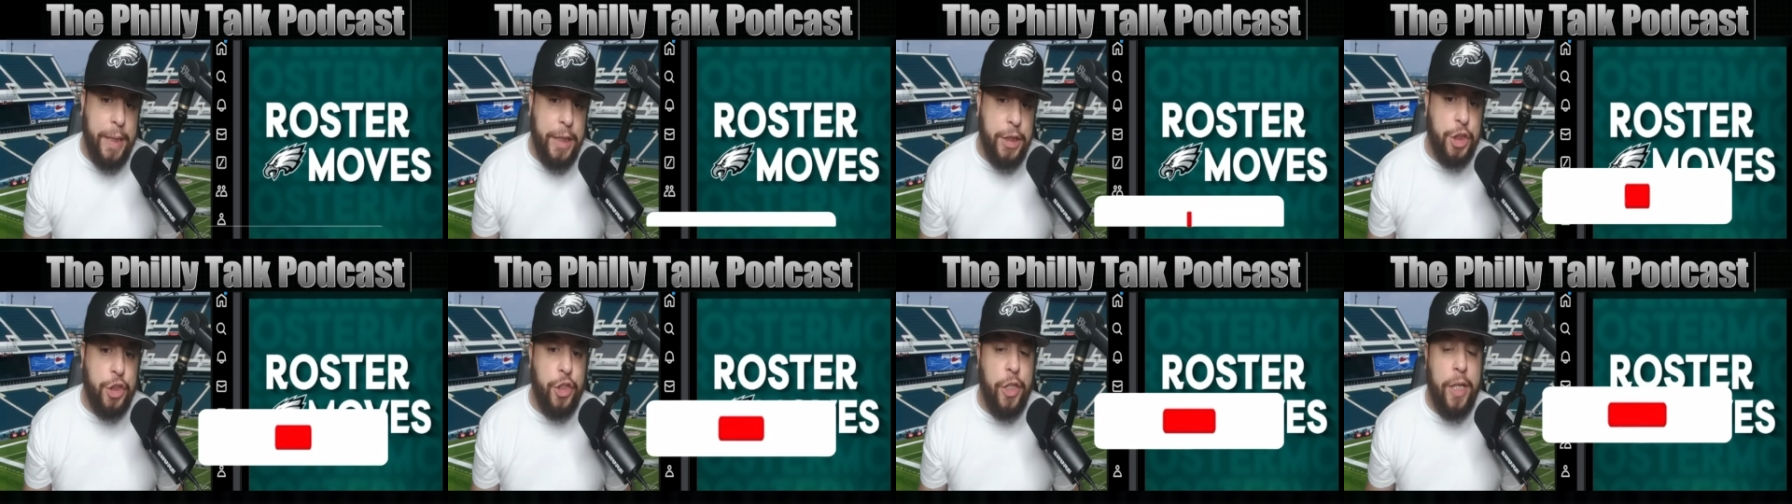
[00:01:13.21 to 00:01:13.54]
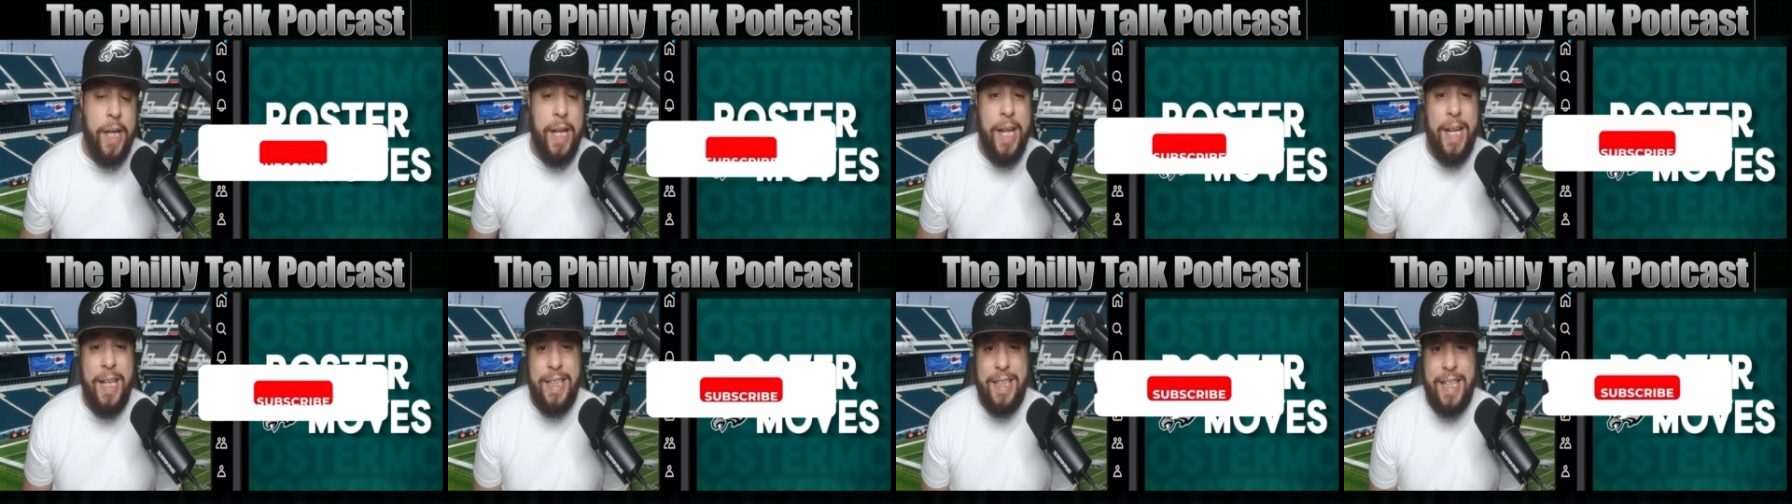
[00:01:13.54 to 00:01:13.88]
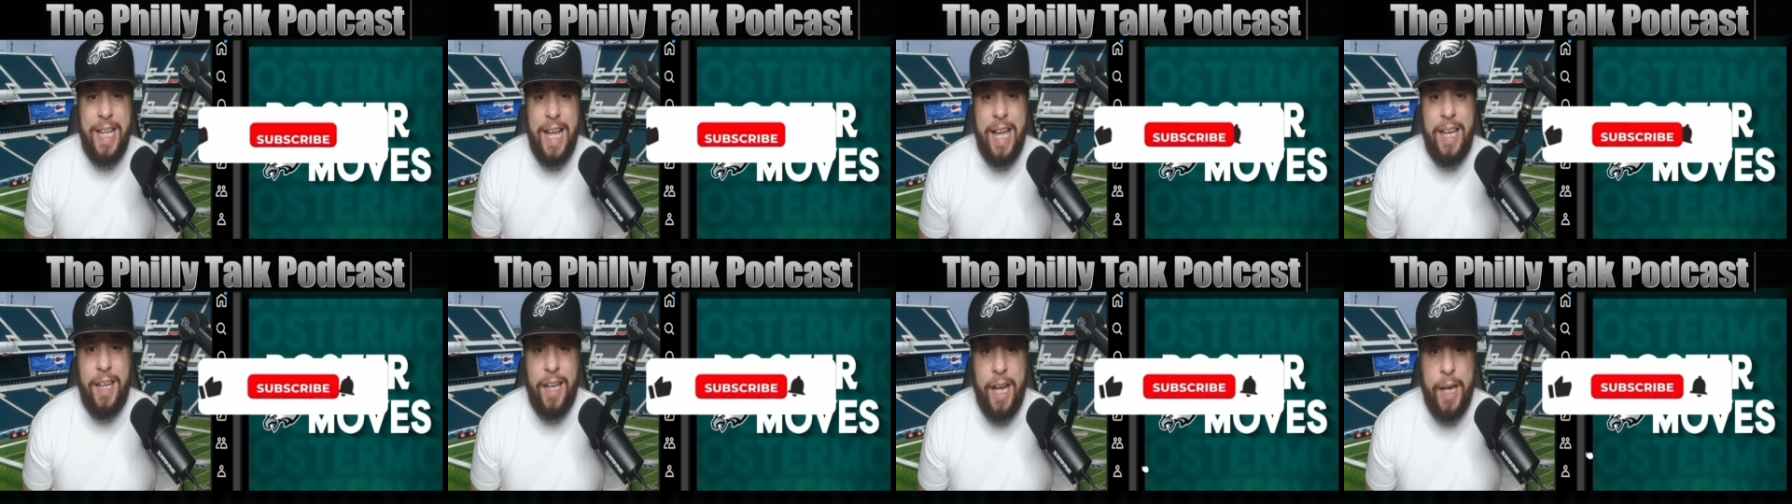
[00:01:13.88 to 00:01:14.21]
Be sure to hit
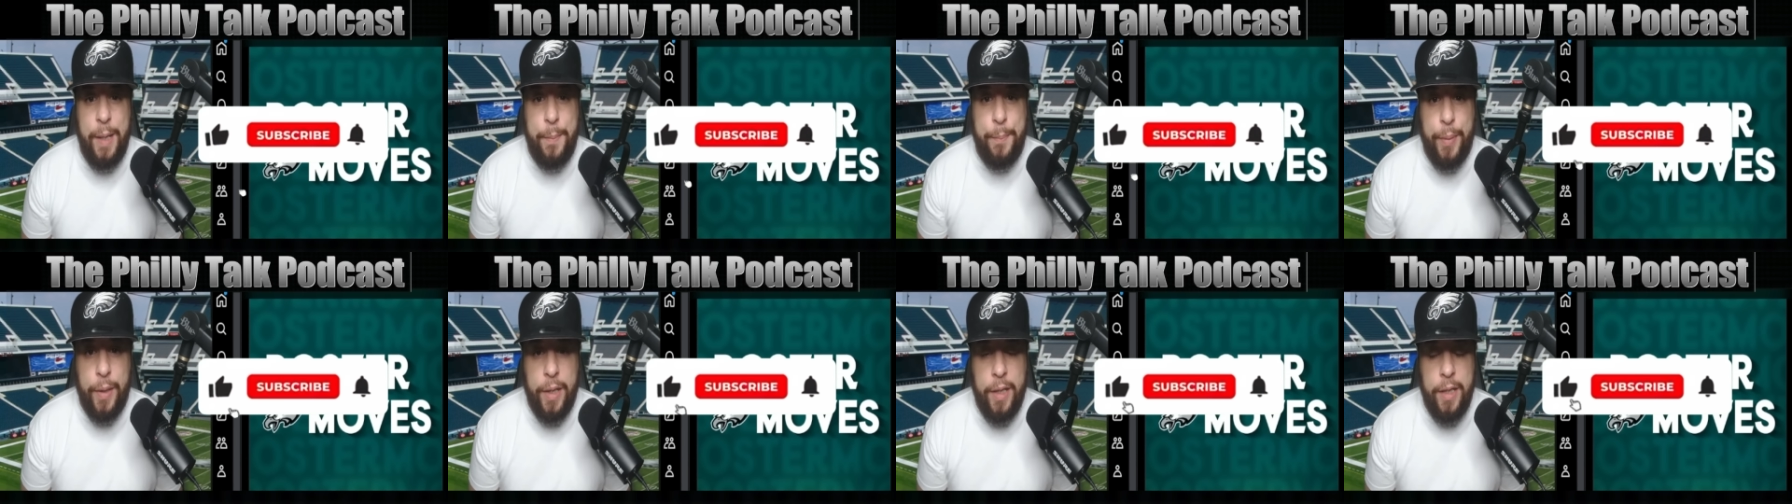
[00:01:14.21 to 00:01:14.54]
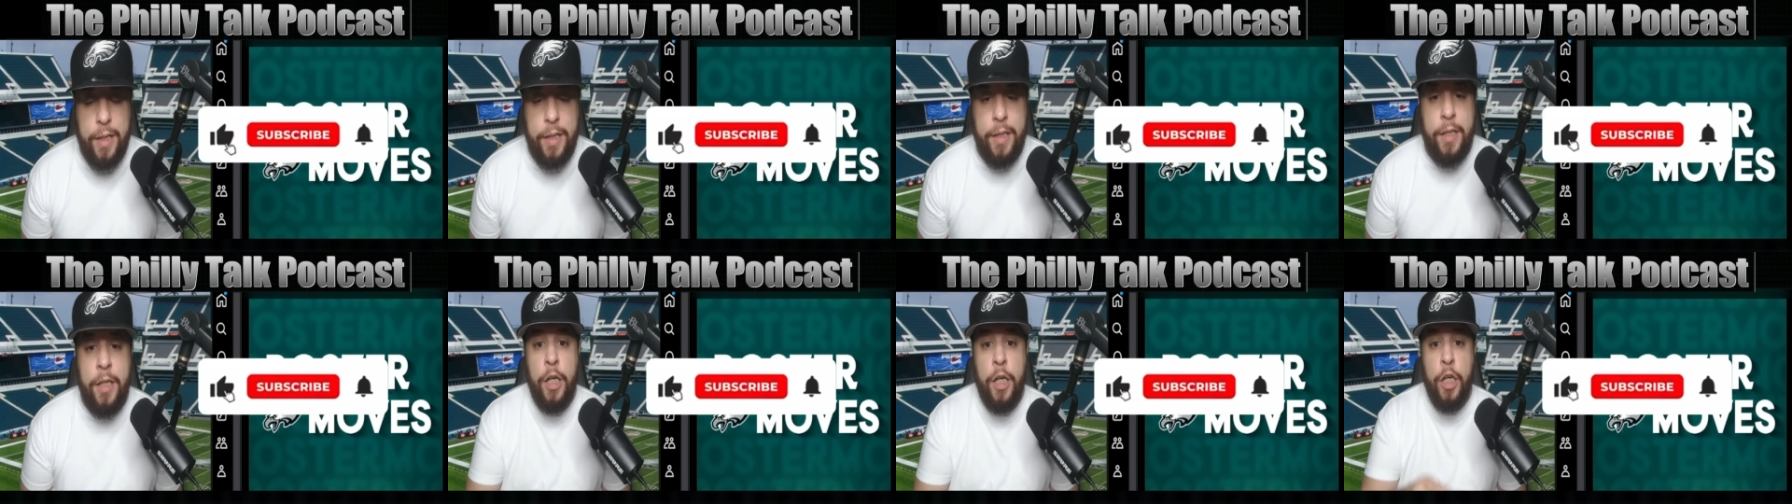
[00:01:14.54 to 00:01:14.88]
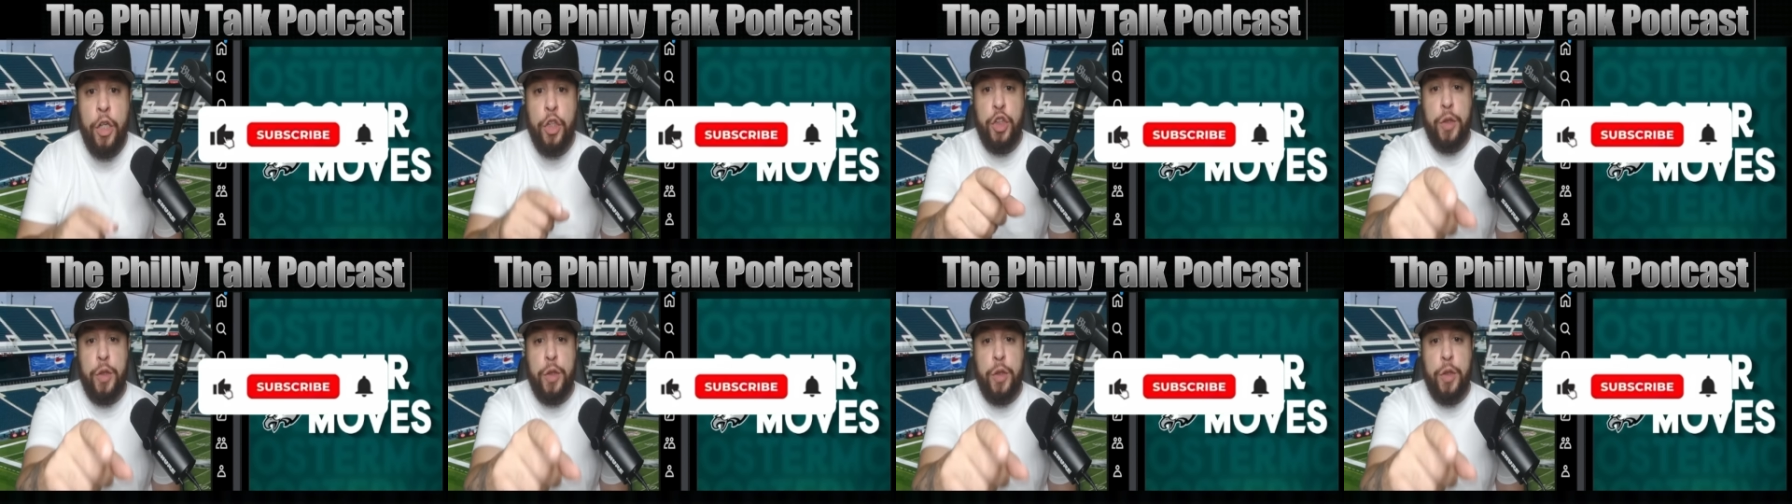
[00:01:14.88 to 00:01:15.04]
that like button.